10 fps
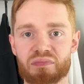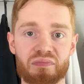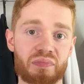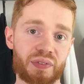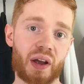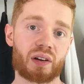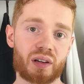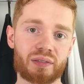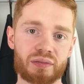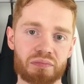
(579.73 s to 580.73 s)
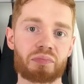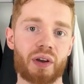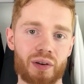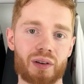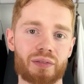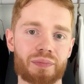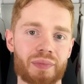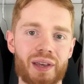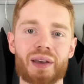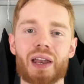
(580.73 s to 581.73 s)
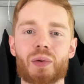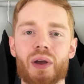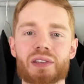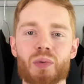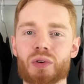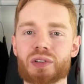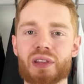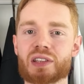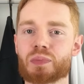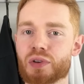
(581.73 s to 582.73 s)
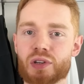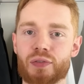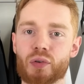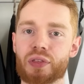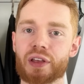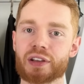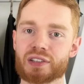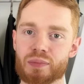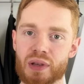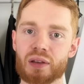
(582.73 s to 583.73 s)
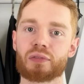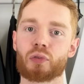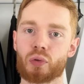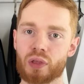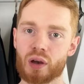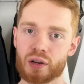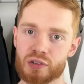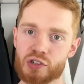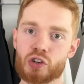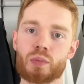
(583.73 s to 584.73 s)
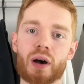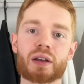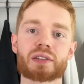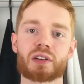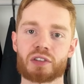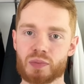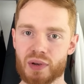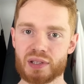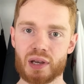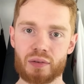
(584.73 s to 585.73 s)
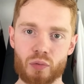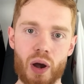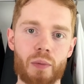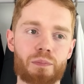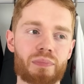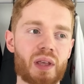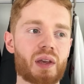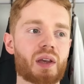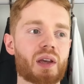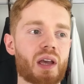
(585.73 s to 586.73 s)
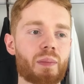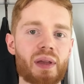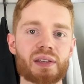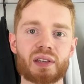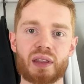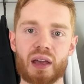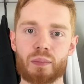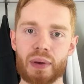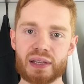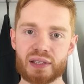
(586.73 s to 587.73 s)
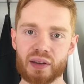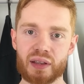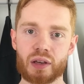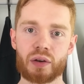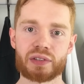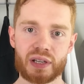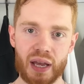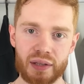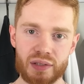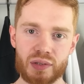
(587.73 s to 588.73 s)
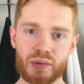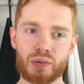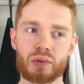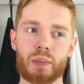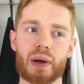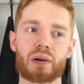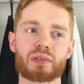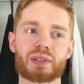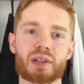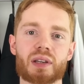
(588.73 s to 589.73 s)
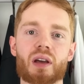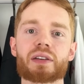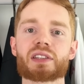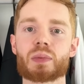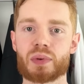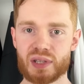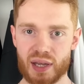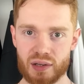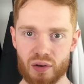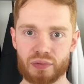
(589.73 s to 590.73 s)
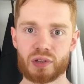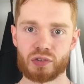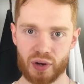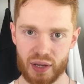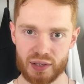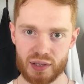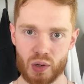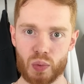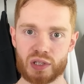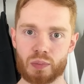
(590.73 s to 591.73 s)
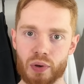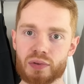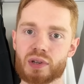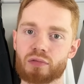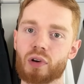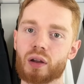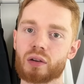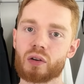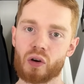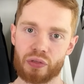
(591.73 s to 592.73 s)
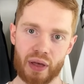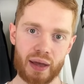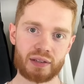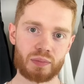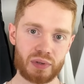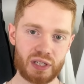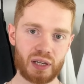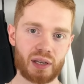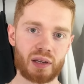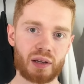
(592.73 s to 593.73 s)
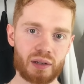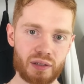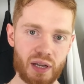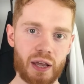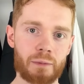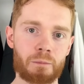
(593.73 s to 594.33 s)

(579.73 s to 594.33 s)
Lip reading: fair enough. Anyway, so what do these beautiful things mean for the consumer, such as myself? Well, it means that they are basically going to cancel about 90% of the trains that were supposed to run on that particular day.